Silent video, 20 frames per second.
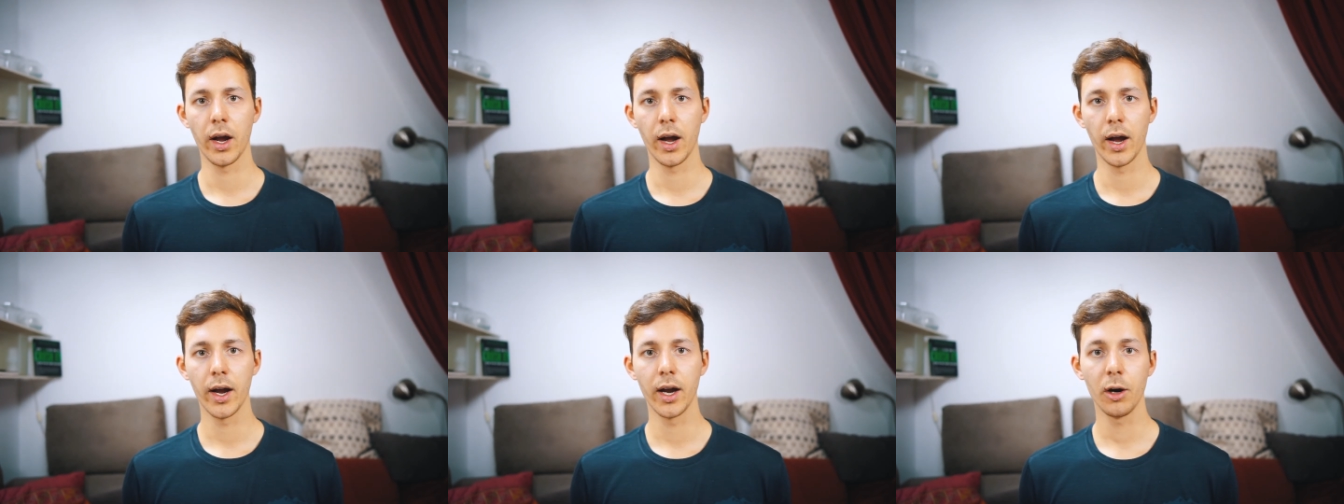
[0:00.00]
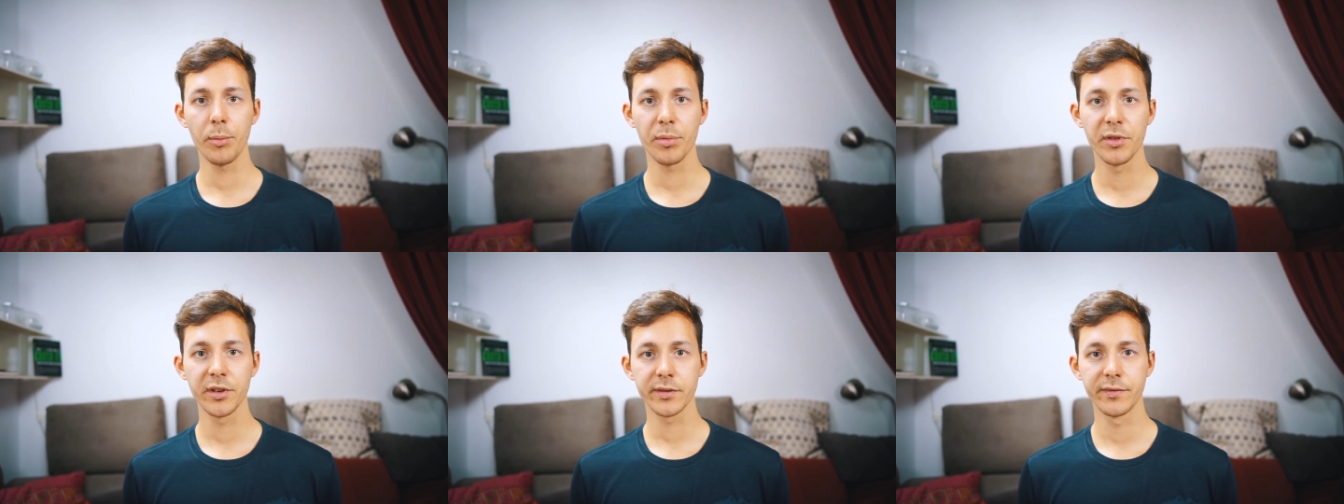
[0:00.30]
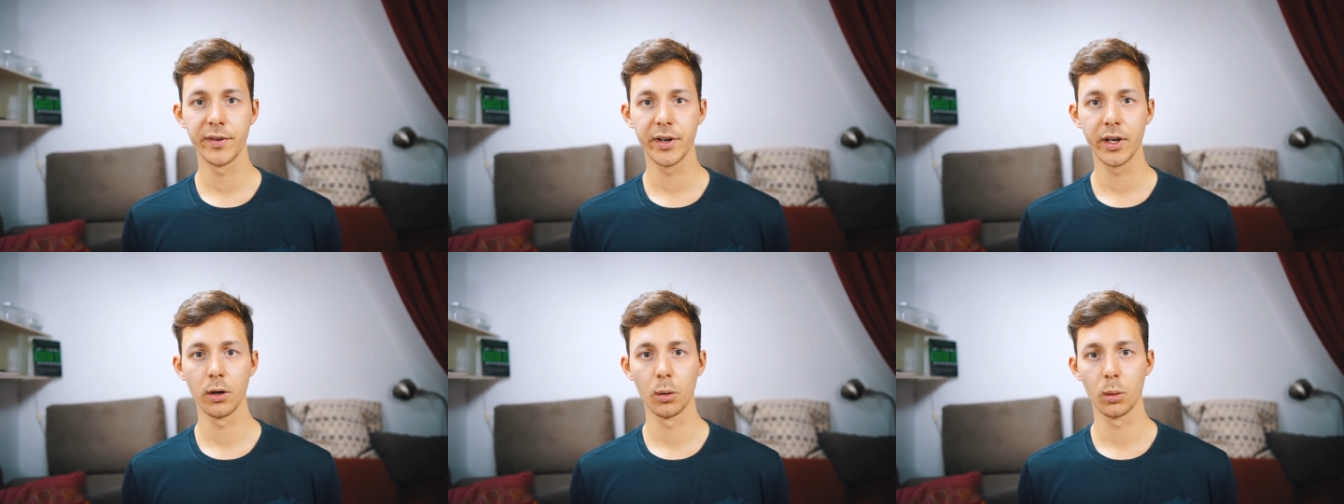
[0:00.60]
I hope this
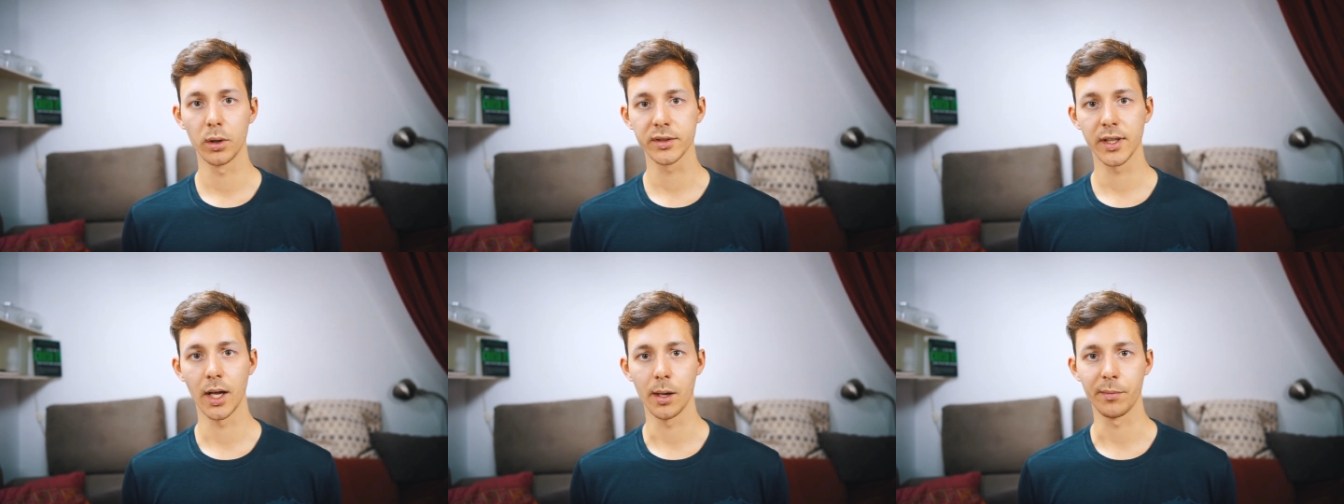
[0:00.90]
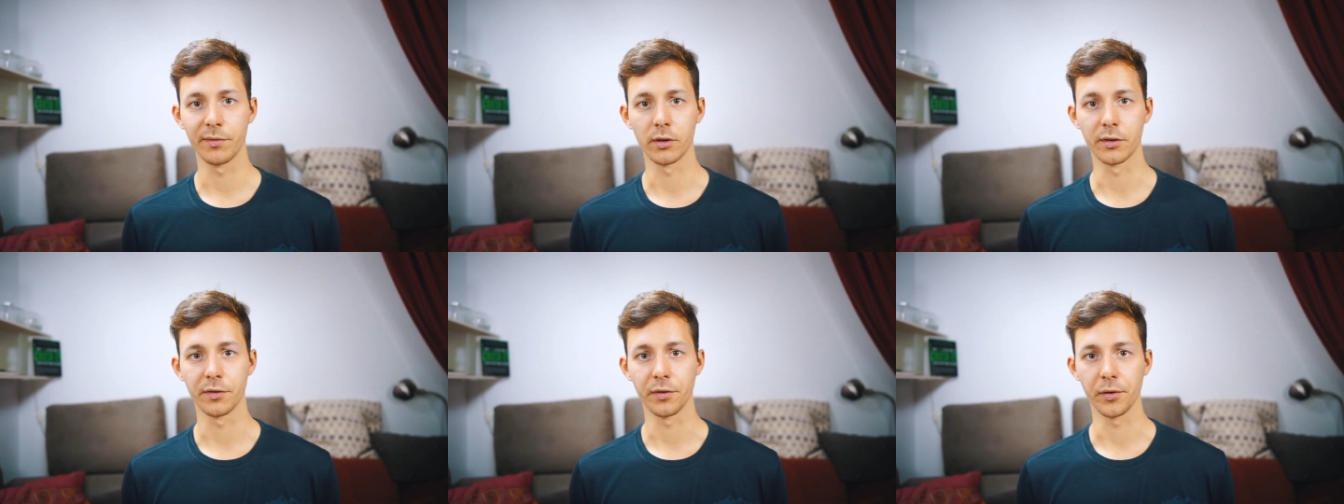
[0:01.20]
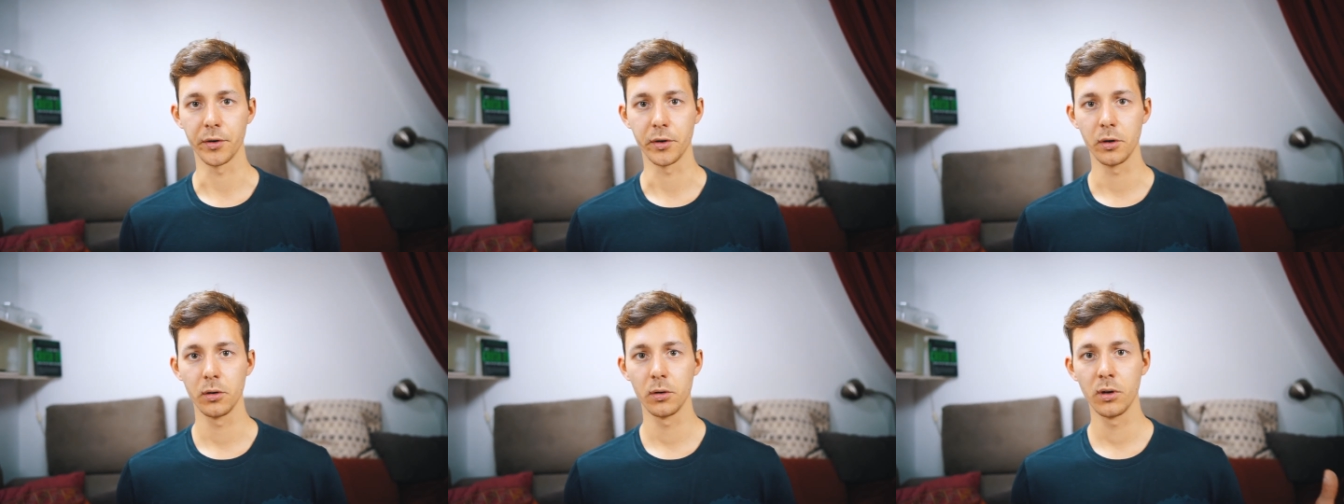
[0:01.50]
video was helpful
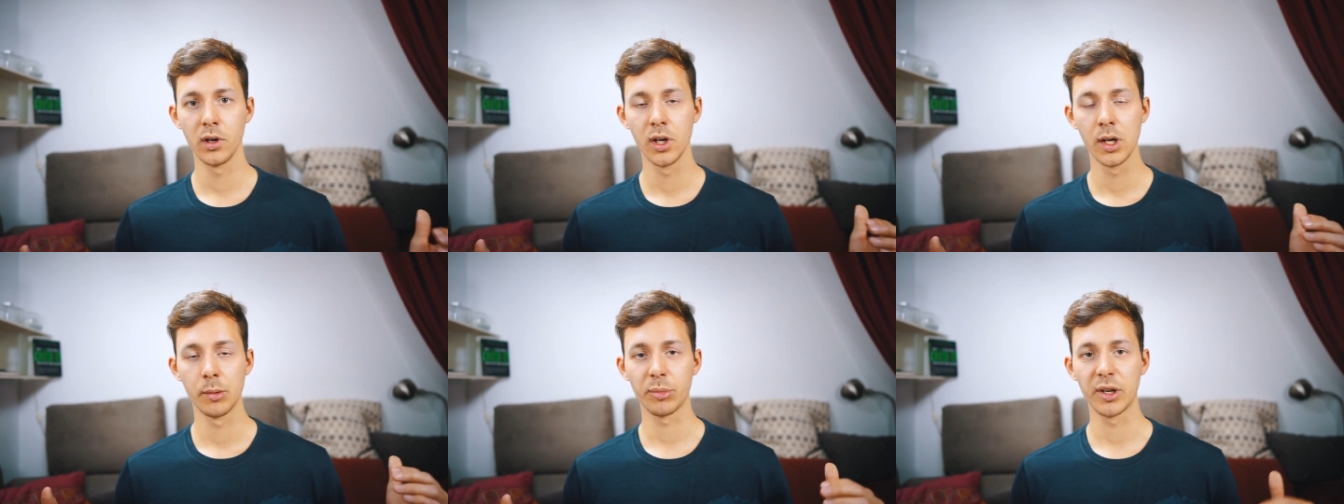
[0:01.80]
for you.